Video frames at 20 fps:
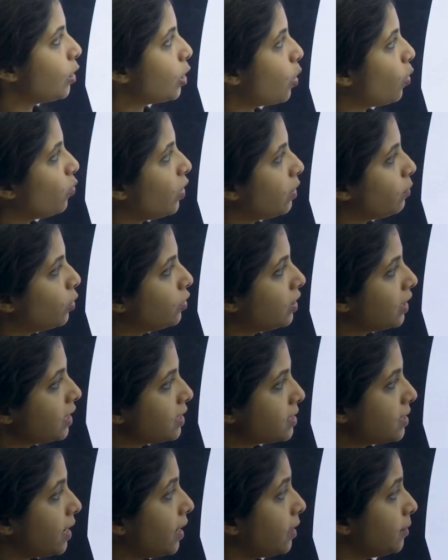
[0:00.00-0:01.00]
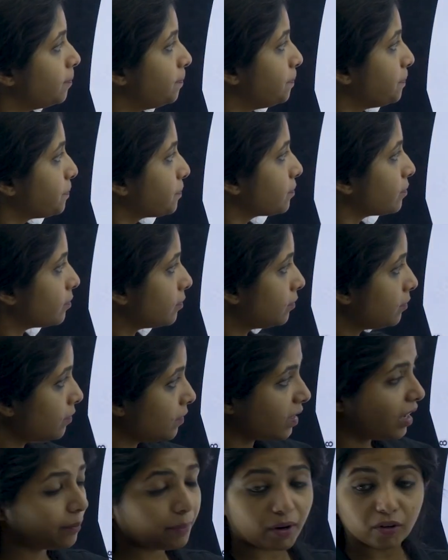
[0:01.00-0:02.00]
Now one more thing is there
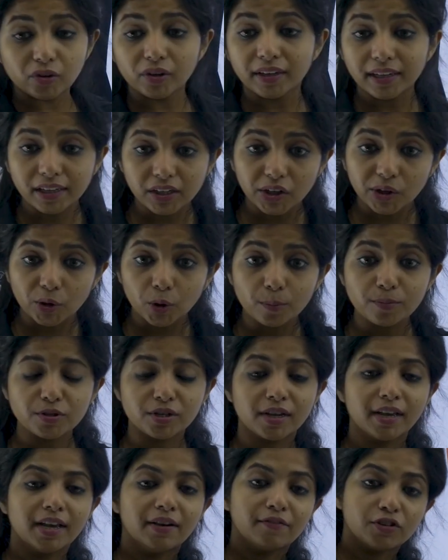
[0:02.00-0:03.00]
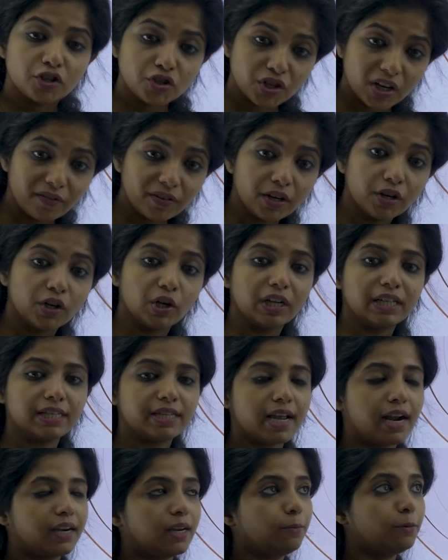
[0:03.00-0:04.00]
about the earlobes, which is given in your
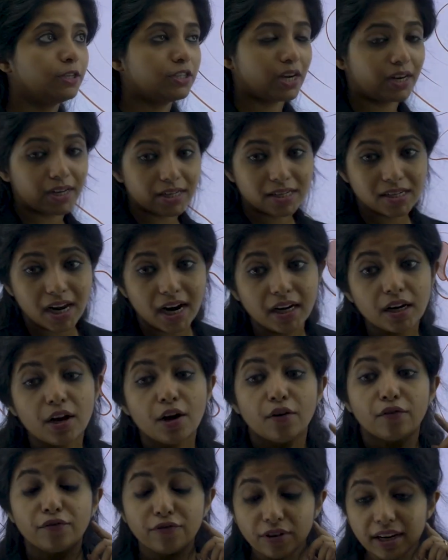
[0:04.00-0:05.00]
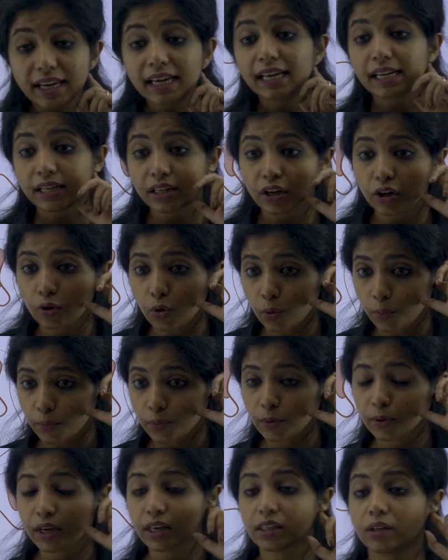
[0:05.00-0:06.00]
NCERT. Please understand, free earlobe,
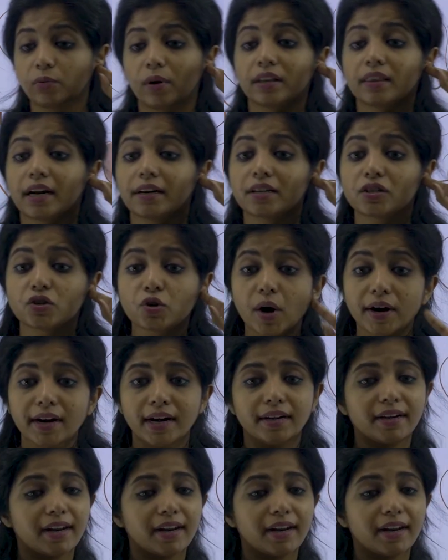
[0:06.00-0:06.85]
okay, the one that is not